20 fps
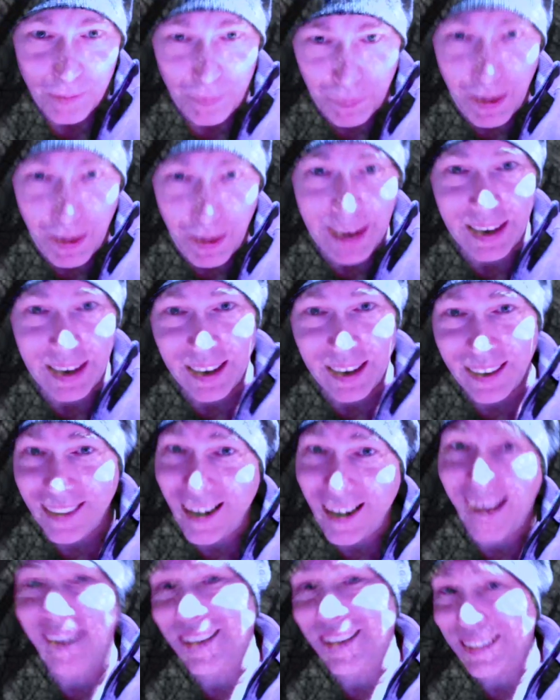by a
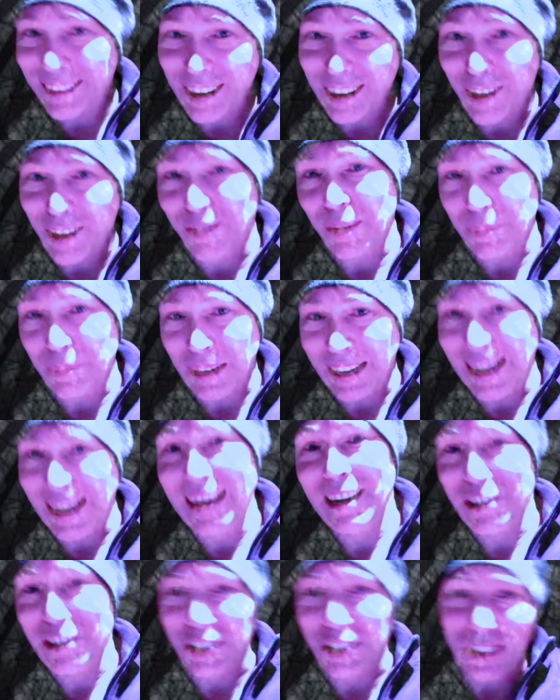non-government
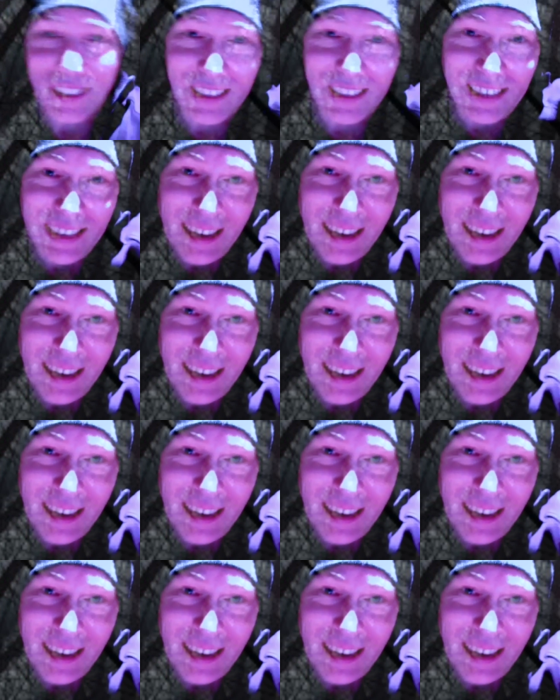agency.